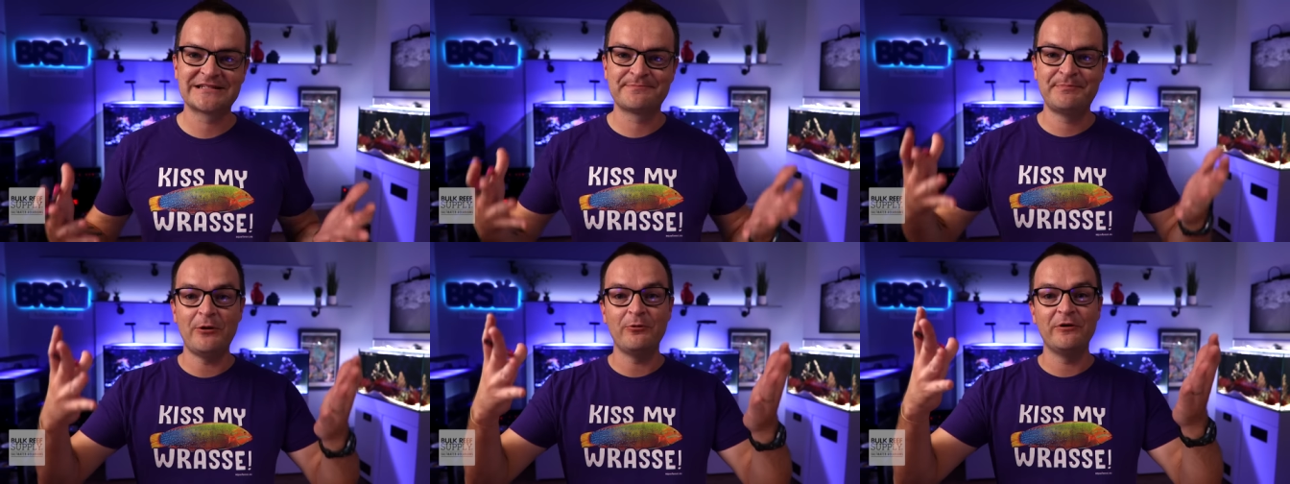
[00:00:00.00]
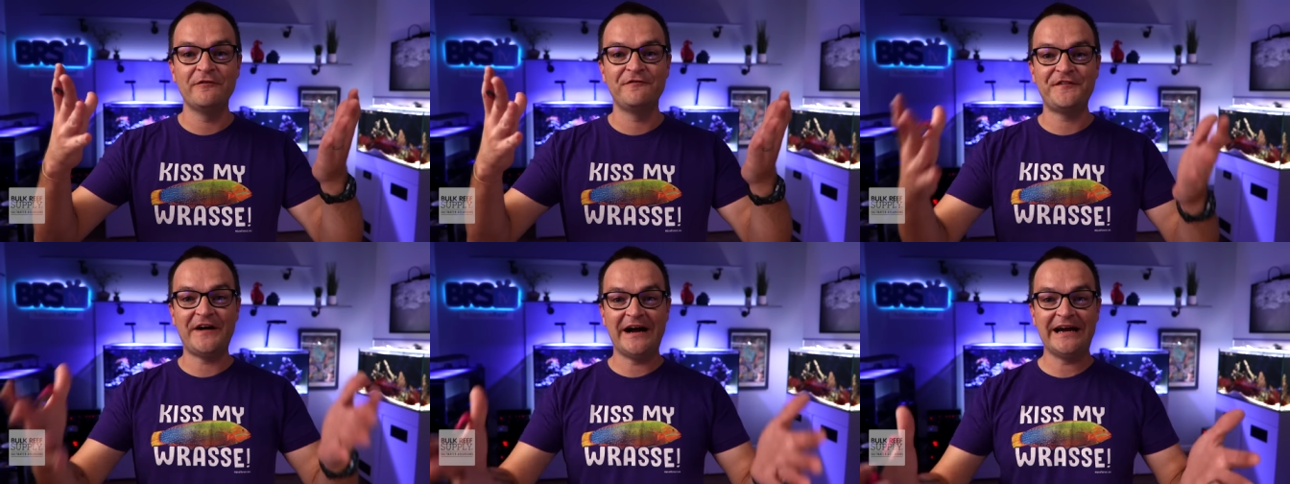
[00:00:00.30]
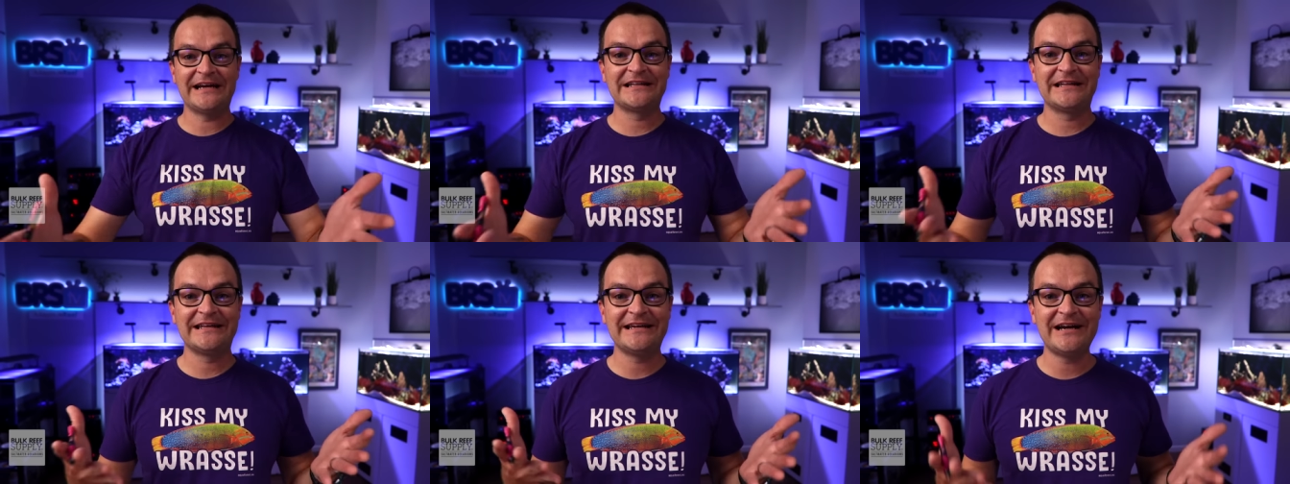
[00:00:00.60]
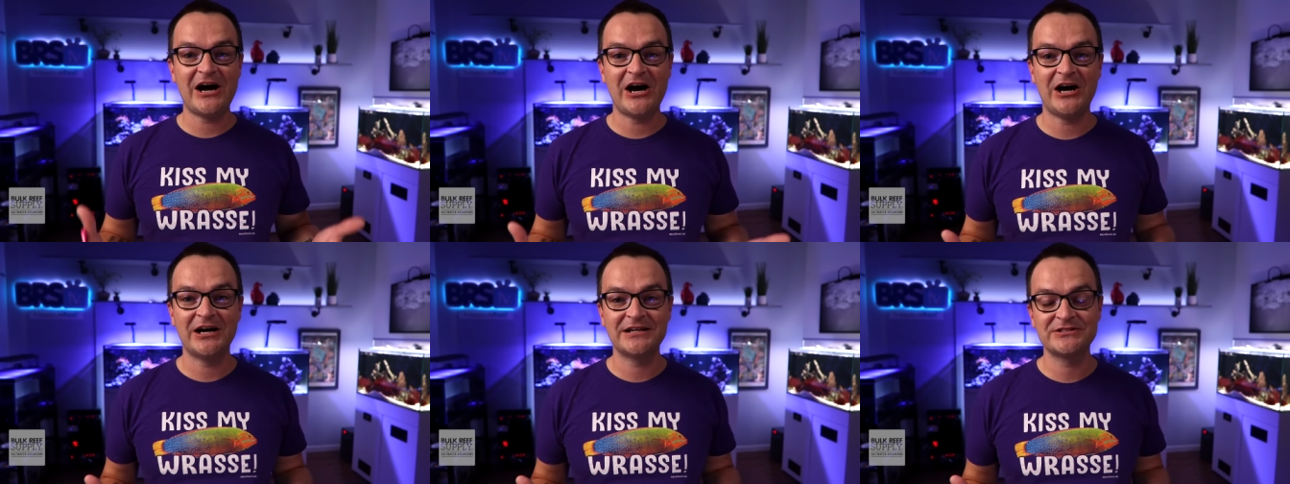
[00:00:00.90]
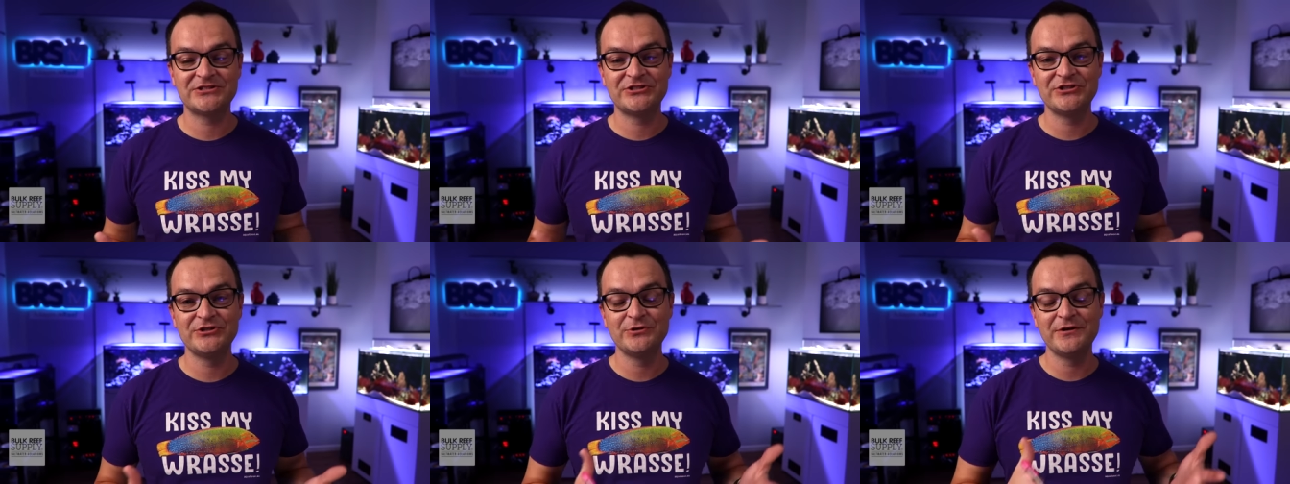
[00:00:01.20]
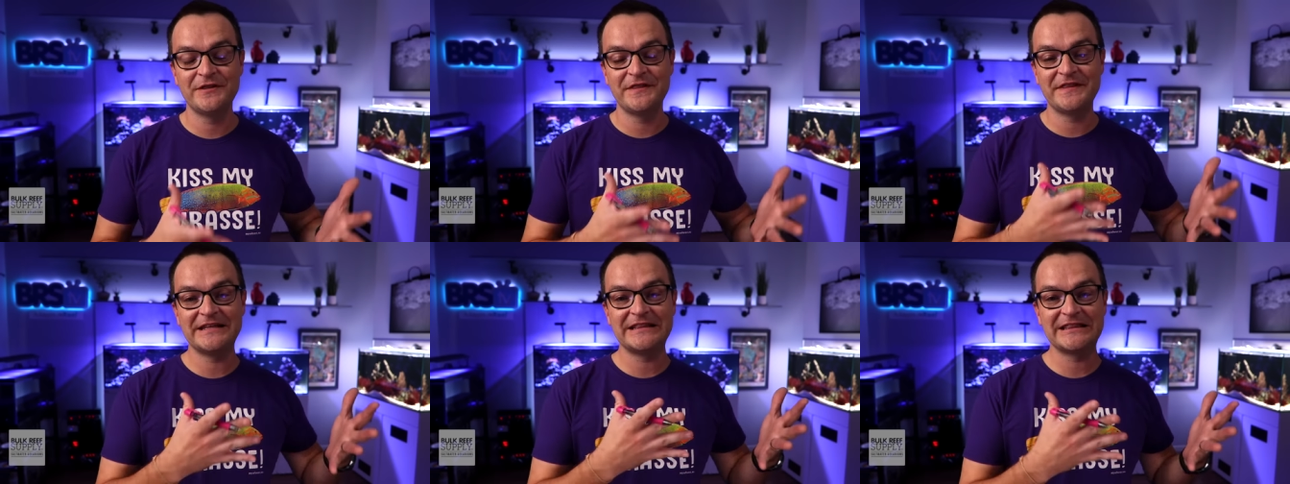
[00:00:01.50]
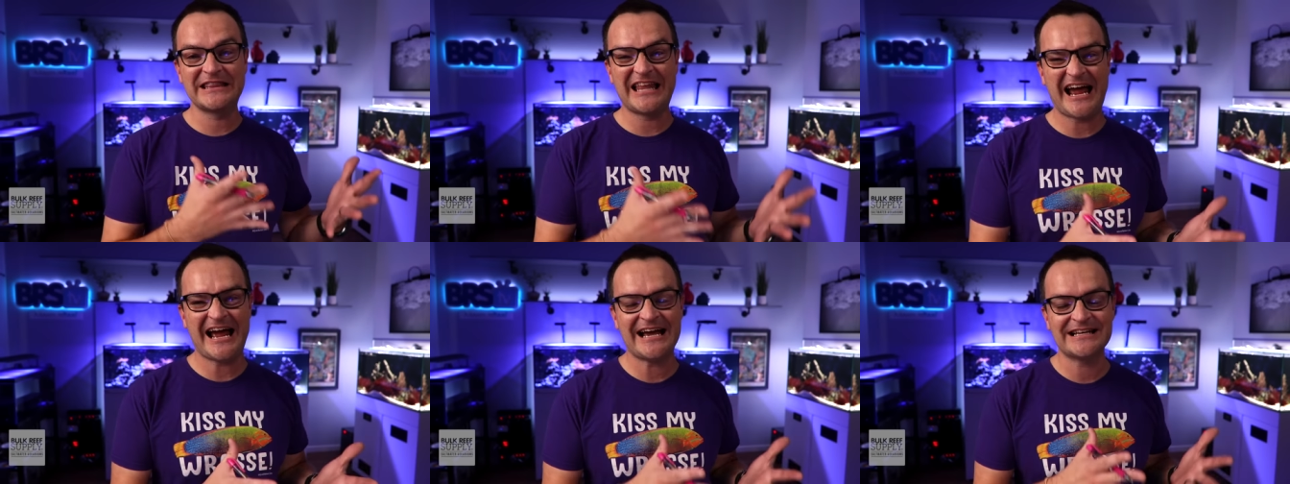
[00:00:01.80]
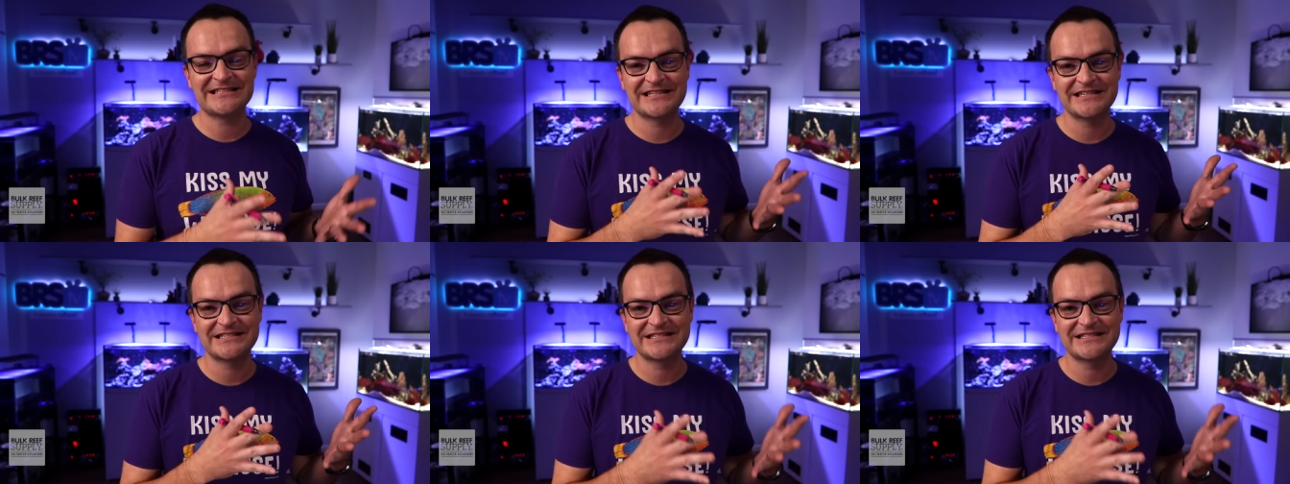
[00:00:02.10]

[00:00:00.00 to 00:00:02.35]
but we're finally on to the last